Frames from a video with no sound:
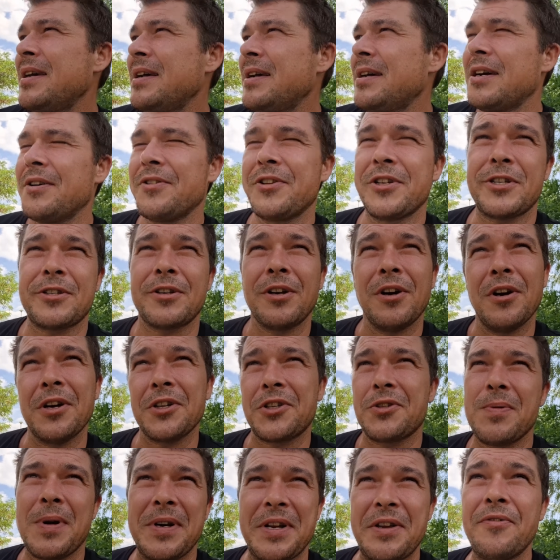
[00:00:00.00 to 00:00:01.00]
at the start of
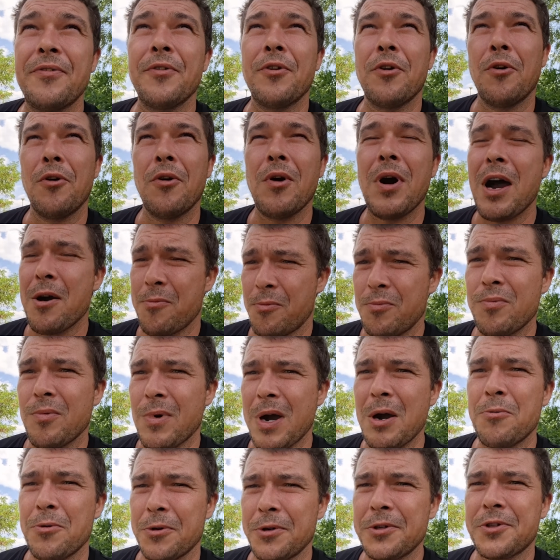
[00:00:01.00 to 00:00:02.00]
24,
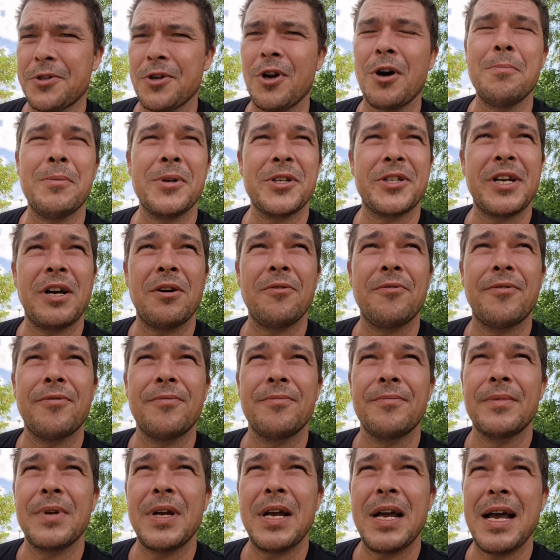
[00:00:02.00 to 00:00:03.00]
I would have topped myself.
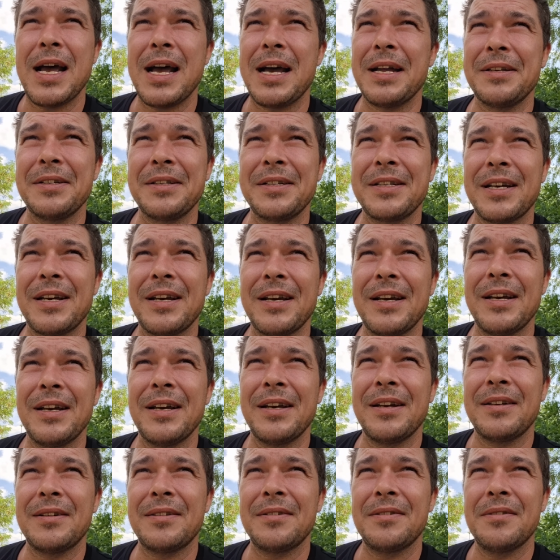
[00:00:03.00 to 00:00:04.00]
And
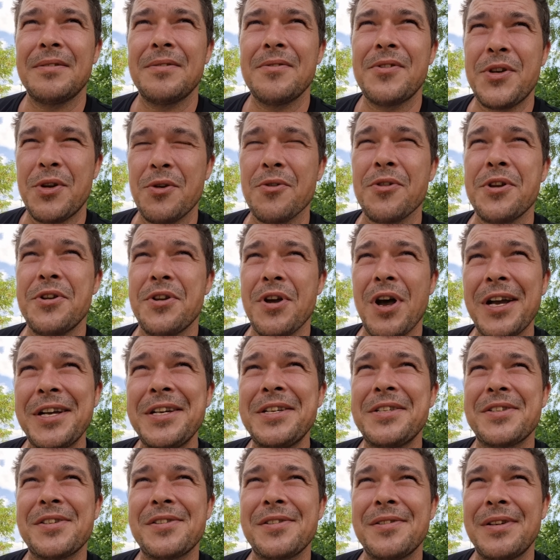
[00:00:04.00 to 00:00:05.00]
the other
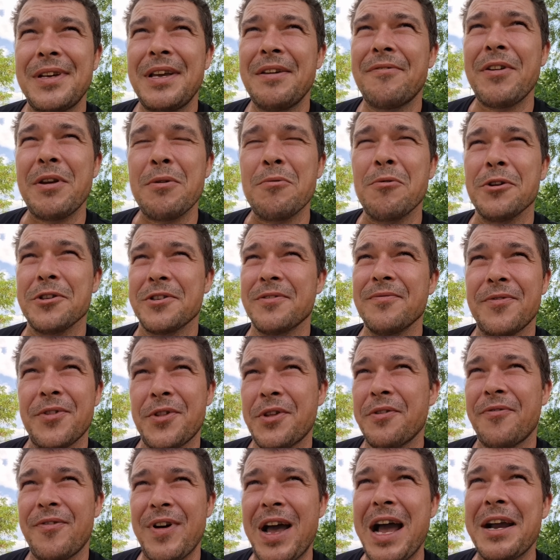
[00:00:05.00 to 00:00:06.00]
night, if it wasn't for
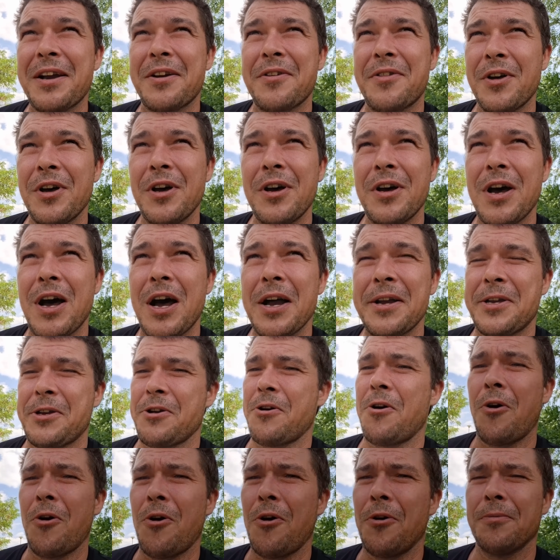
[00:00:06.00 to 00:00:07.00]
the fact that I
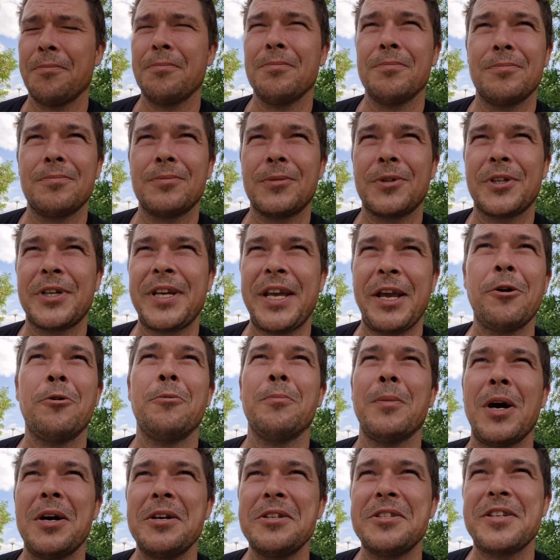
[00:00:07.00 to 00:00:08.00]
can't kill
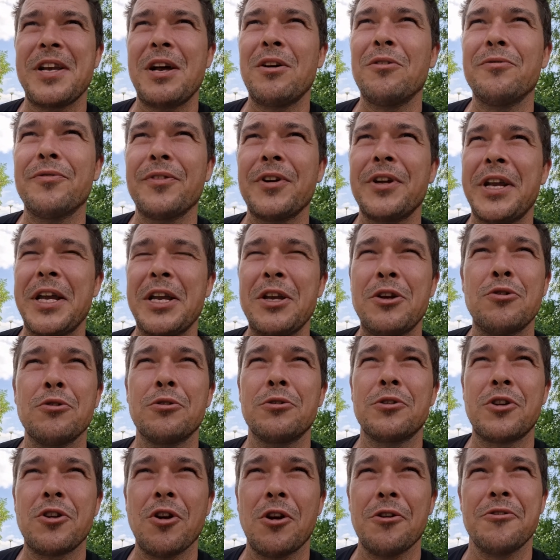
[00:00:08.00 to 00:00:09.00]
myself and in
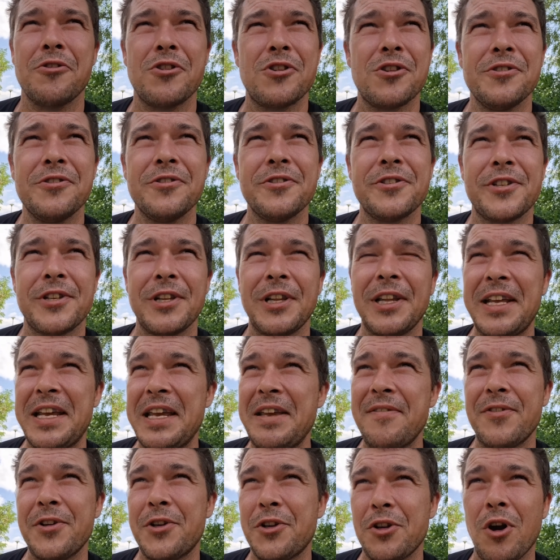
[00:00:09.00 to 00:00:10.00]
good conscience
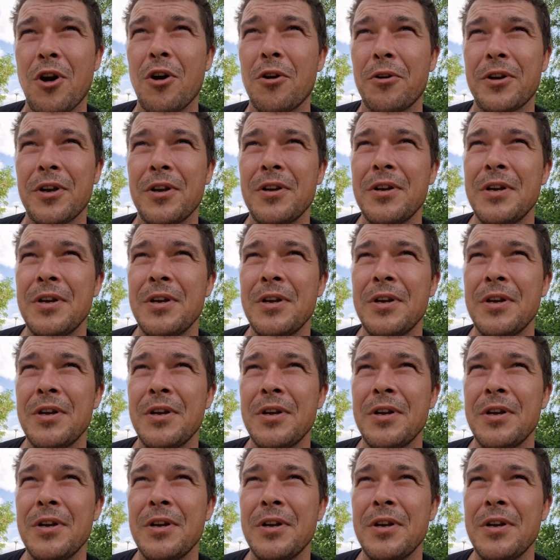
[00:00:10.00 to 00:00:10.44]
leave a dog